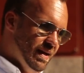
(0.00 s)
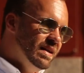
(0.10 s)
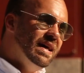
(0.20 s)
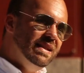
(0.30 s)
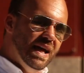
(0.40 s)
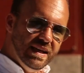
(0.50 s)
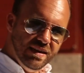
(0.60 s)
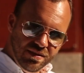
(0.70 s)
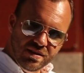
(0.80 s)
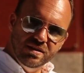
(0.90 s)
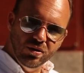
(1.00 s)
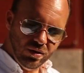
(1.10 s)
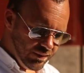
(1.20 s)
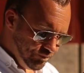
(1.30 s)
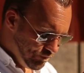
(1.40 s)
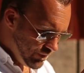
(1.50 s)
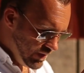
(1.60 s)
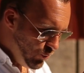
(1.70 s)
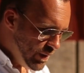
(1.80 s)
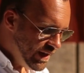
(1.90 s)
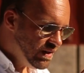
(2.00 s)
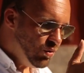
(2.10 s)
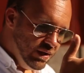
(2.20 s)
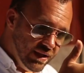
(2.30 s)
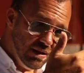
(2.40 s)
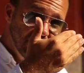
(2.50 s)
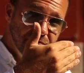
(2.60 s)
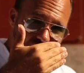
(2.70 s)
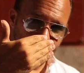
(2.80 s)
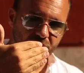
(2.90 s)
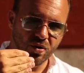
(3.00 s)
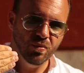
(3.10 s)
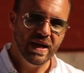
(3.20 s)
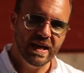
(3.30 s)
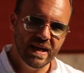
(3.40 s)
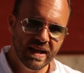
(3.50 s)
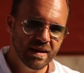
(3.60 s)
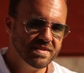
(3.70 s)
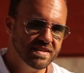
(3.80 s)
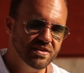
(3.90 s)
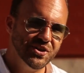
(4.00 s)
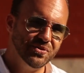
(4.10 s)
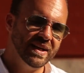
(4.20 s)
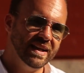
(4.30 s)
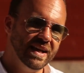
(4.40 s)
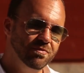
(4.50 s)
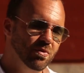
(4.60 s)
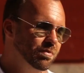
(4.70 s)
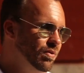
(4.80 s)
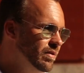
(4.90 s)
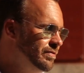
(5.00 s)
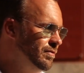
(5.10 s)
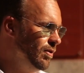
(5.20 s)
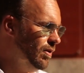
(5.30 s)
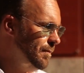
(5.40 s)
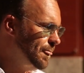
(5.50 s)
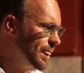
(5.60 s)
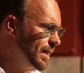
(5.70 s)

And I like the look. Now when I go a little bit further away and I'm still shooting at f1.4,